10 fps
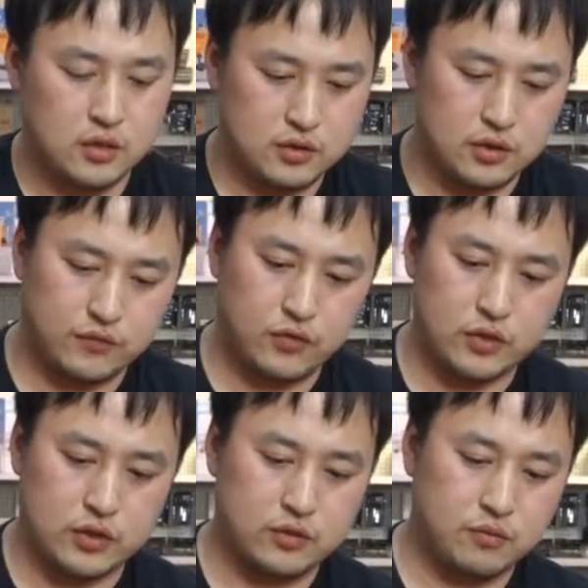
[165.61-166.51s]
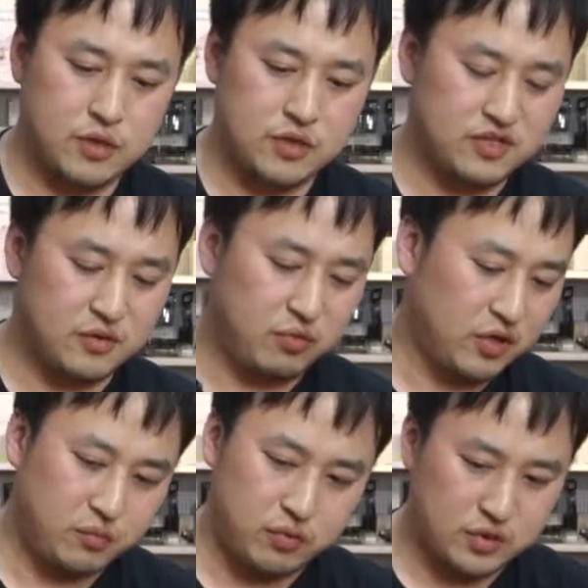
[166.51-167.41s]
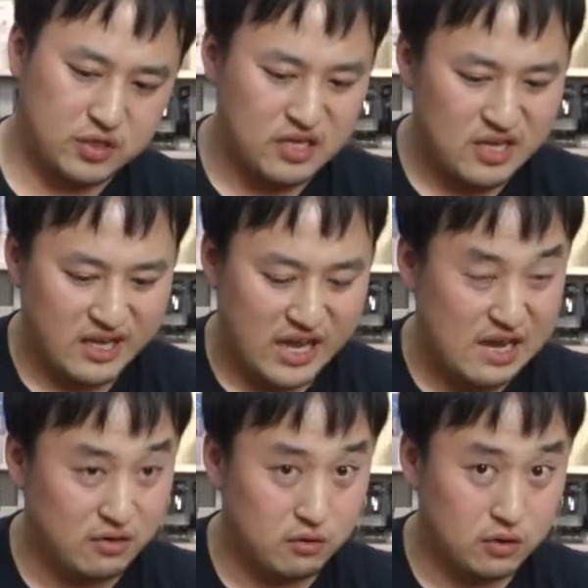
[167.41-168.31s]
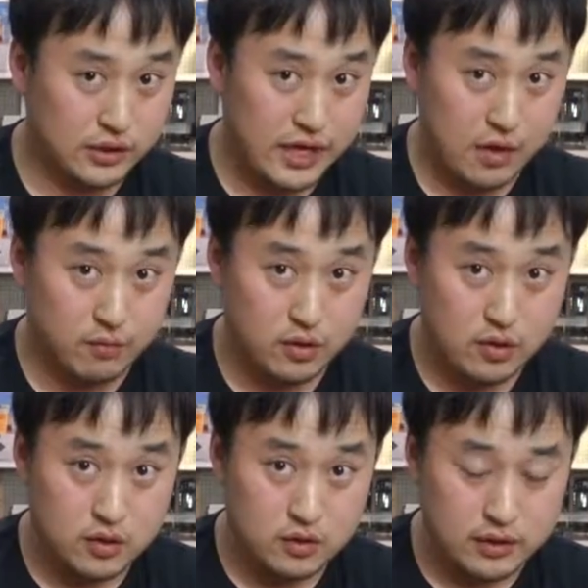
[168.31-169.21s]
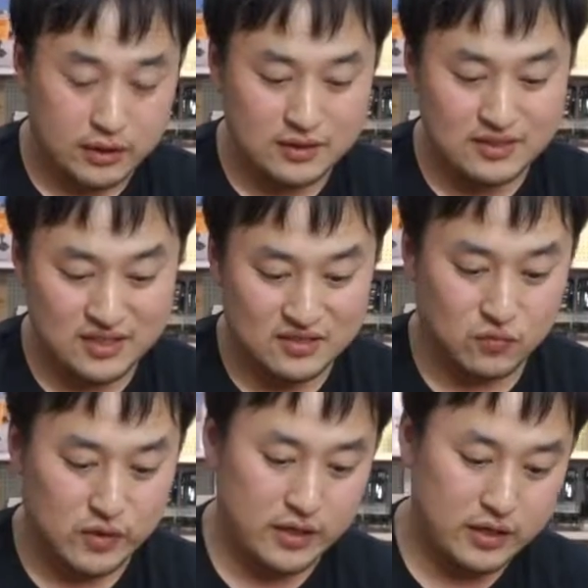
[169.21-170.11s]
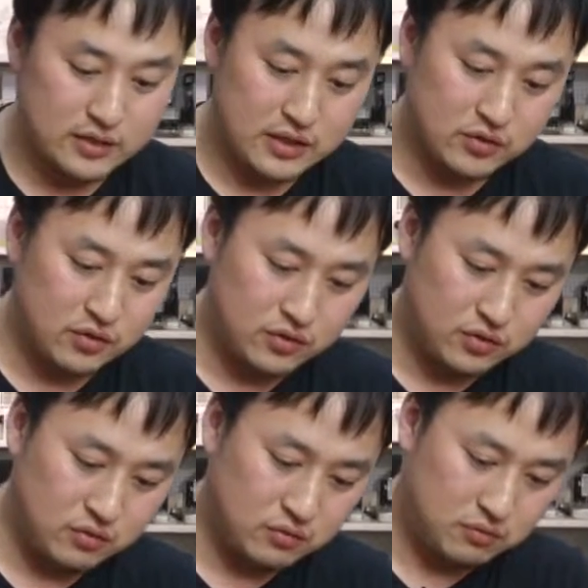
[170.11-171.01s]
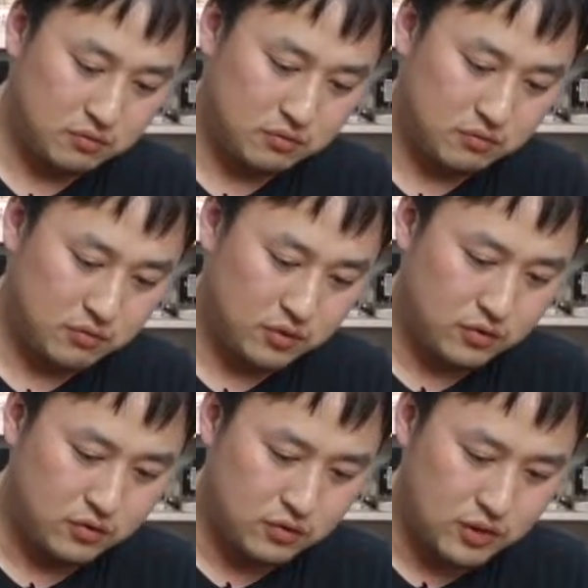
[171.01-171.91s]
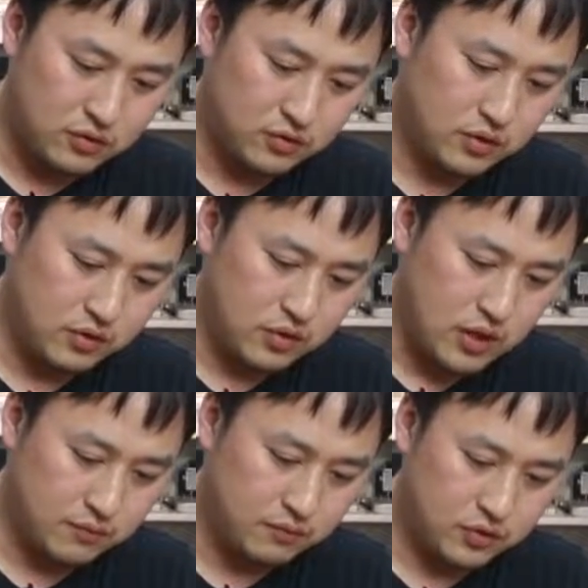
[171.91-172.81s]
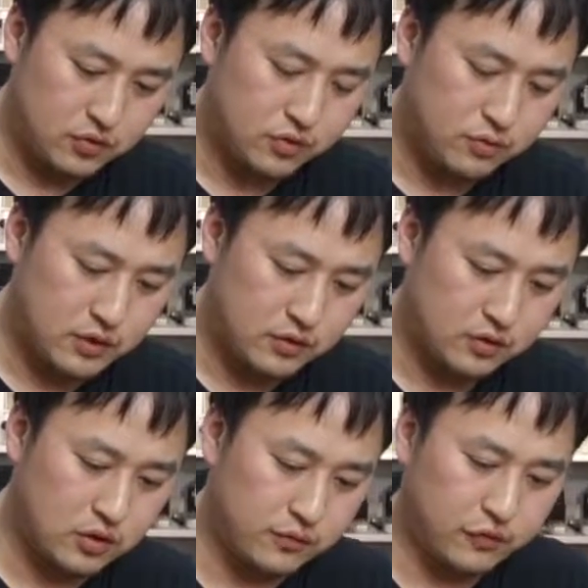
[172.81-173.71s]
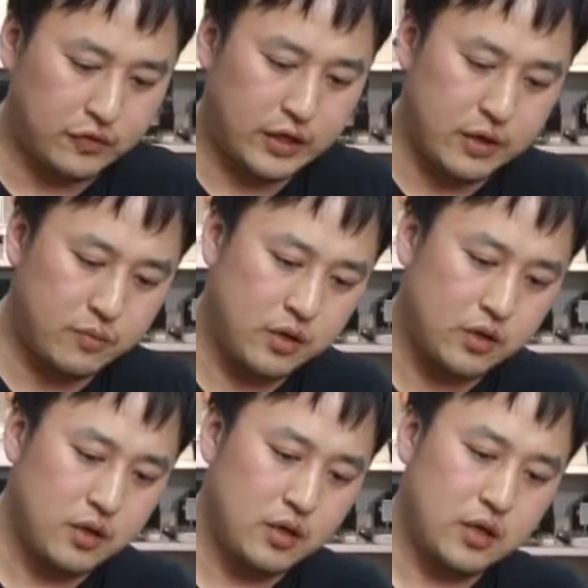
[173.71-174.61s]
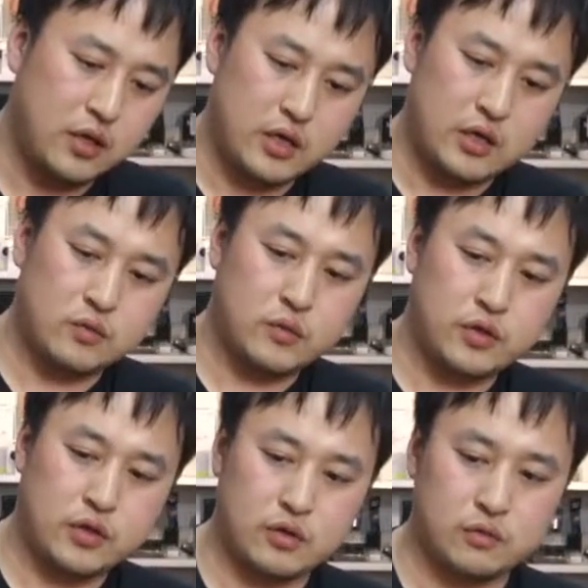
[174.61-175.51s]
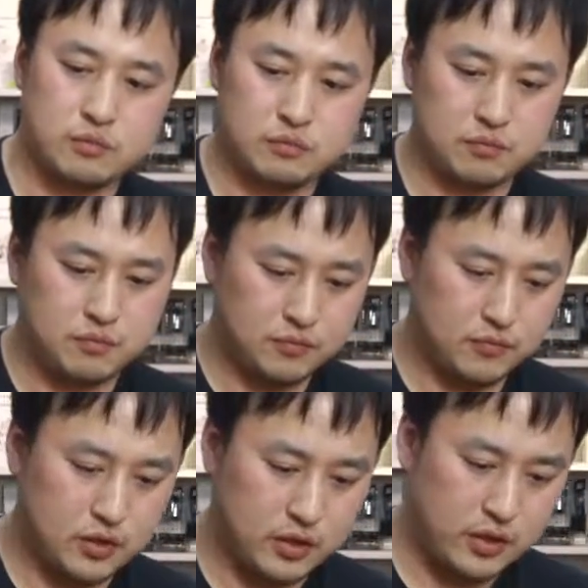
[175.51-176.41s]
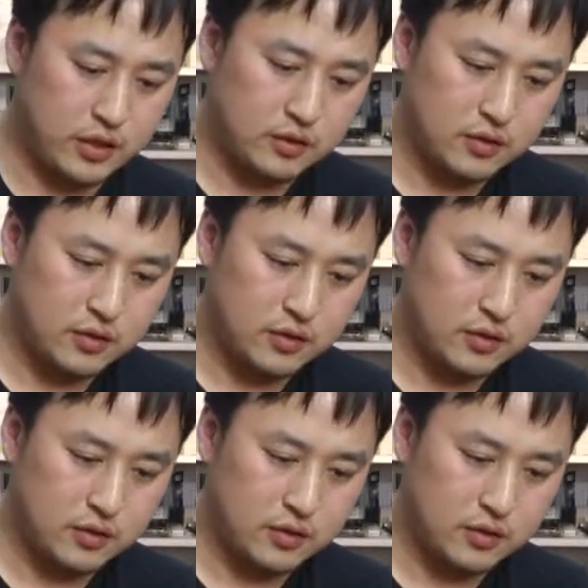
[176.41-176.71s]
So if you want to simply put a handle on the camera, the easiest way is actually to use your the shoe mount on top of the camera, and away you go, like that.